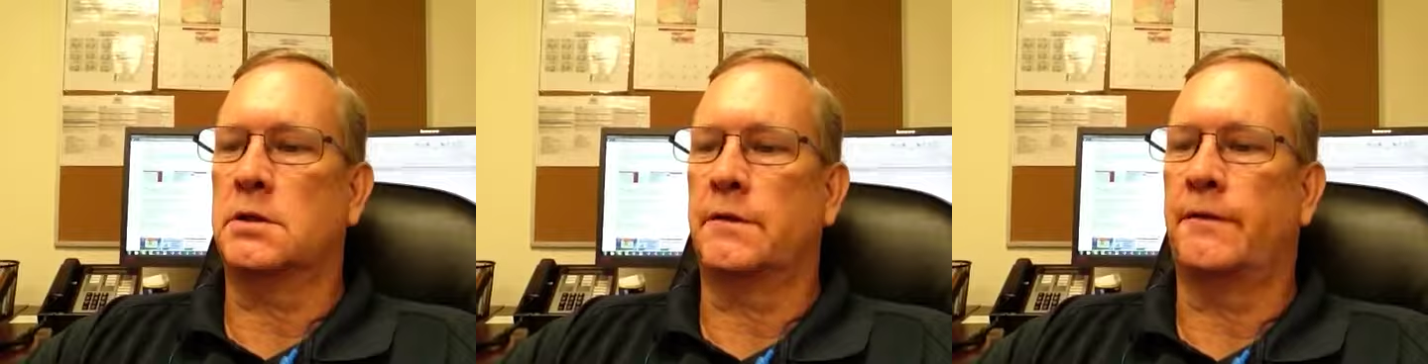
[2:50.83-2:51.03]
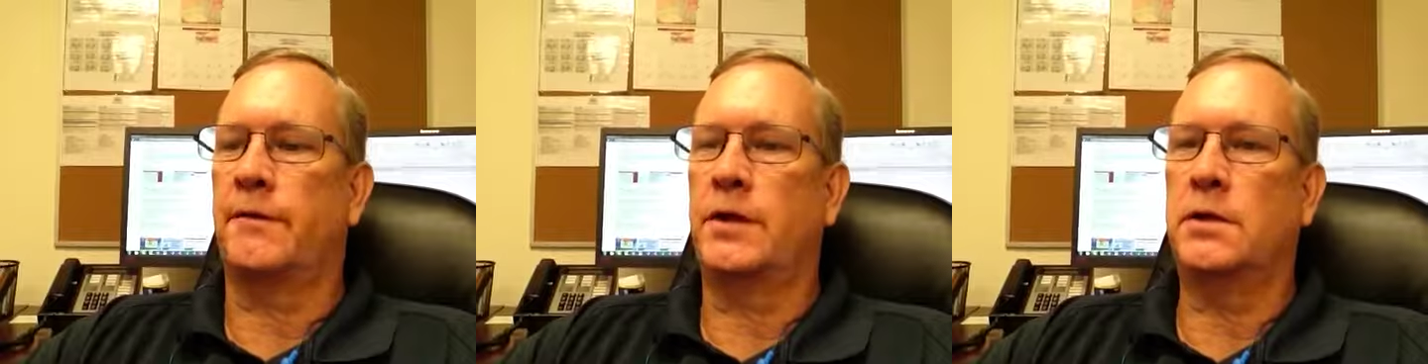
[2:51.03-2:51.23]

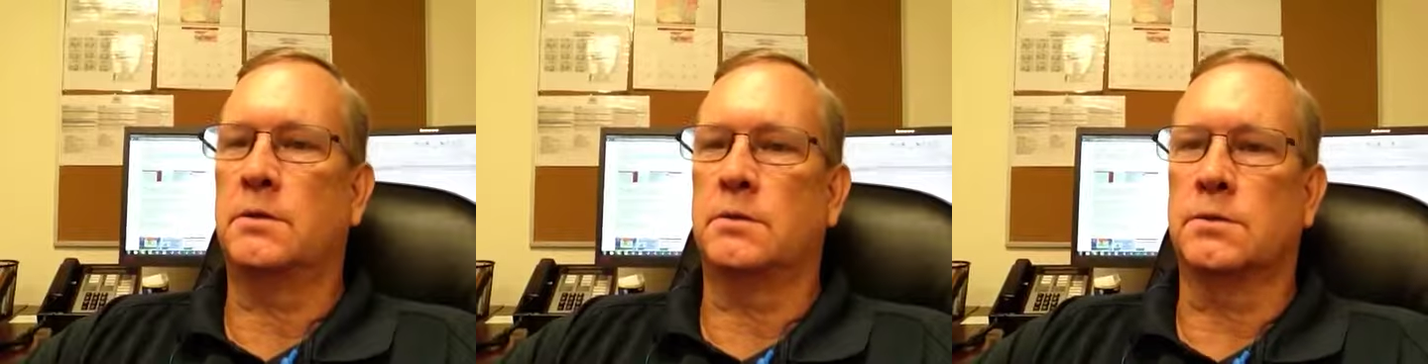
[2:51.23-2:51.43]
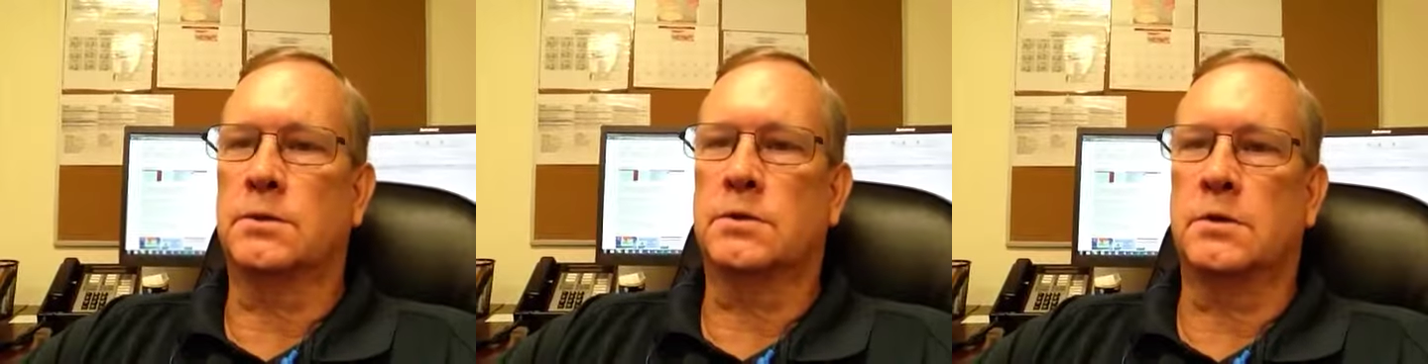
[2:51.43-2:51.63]
a
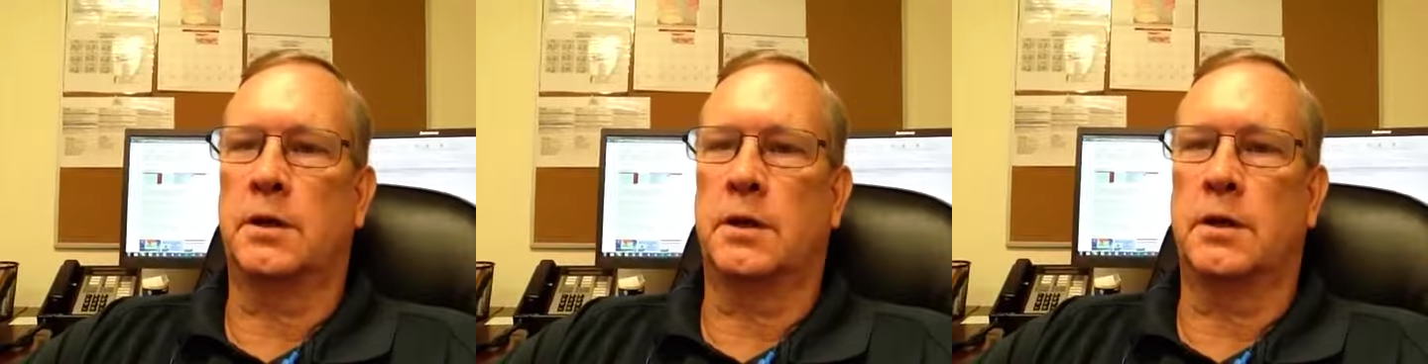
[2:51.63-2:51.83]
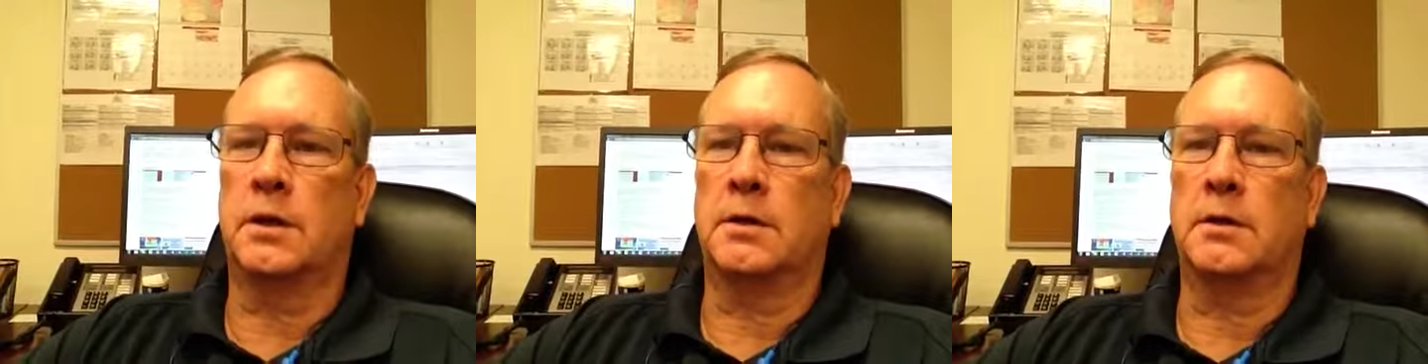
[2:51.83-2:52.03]
fields
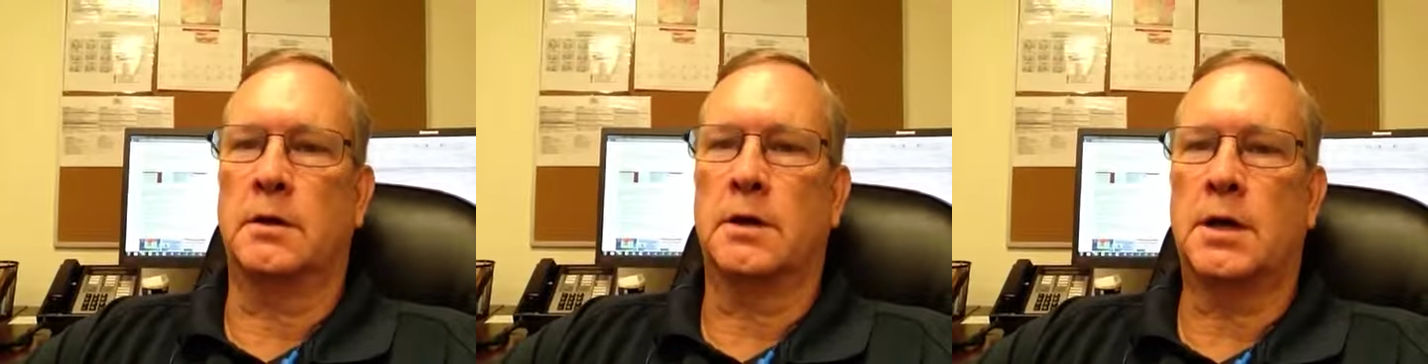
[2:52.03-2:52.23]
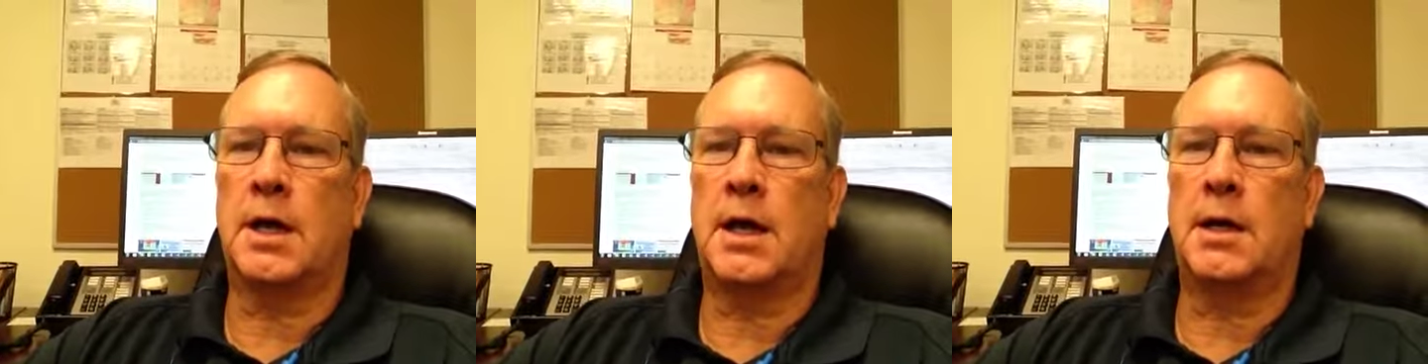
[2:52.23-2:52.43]

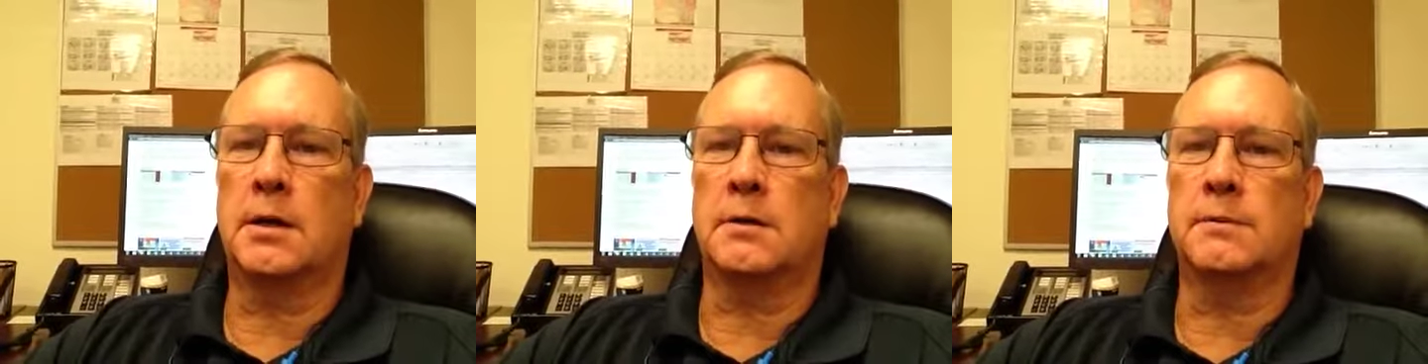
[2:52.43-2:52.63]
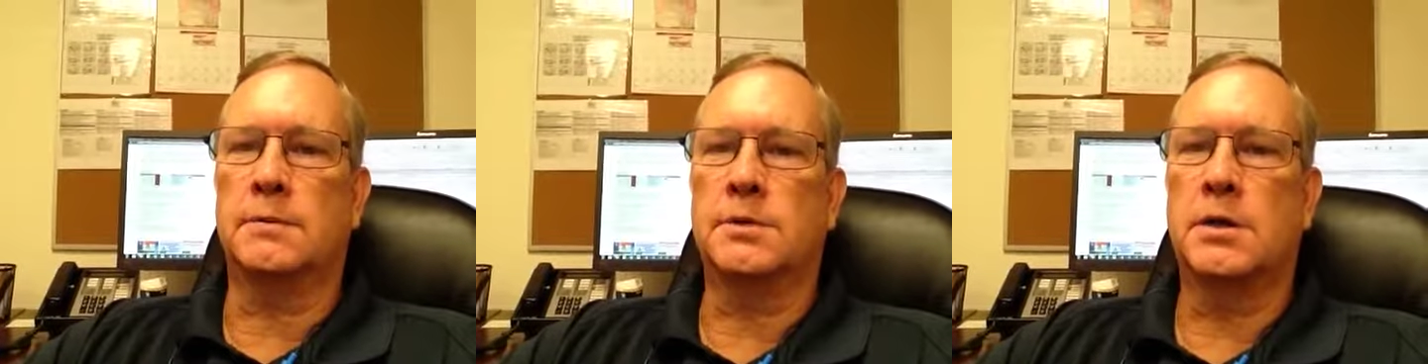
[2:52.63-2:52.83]
and
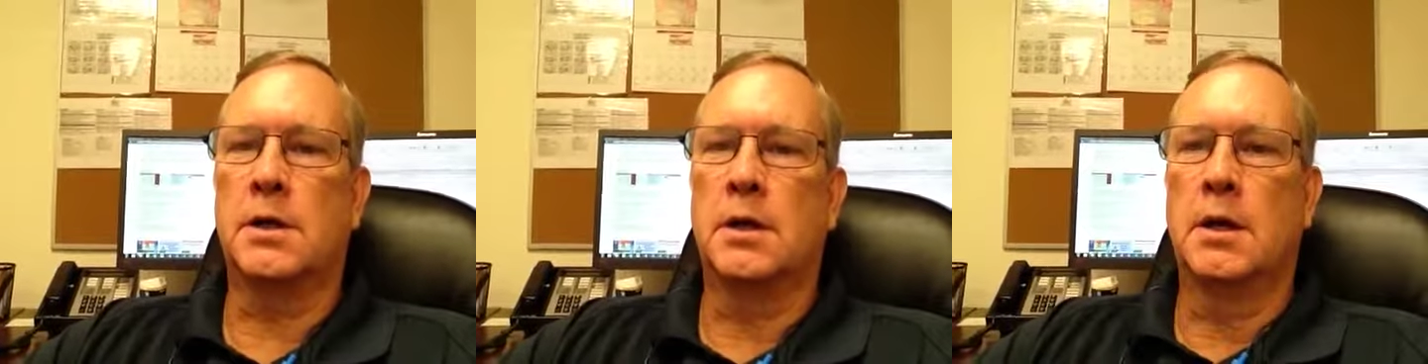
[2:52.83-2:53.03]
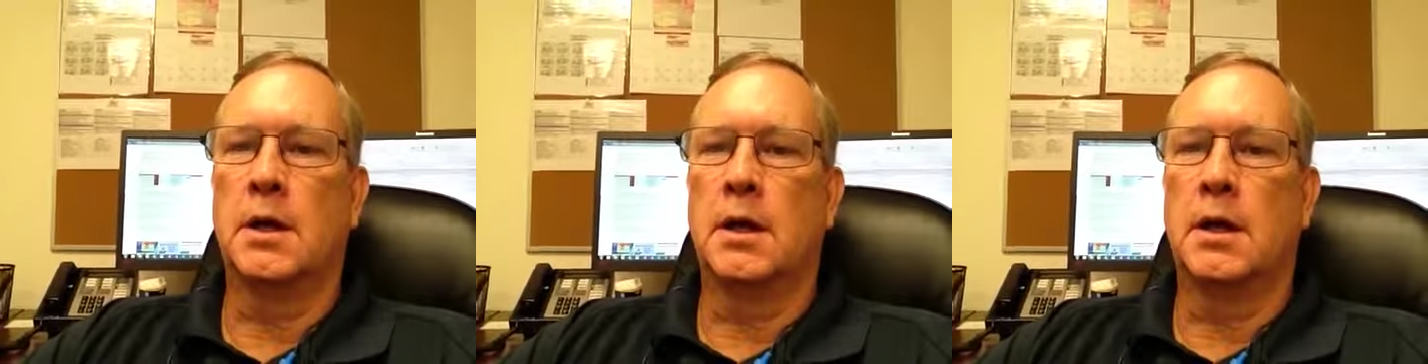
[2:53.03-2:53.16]
columns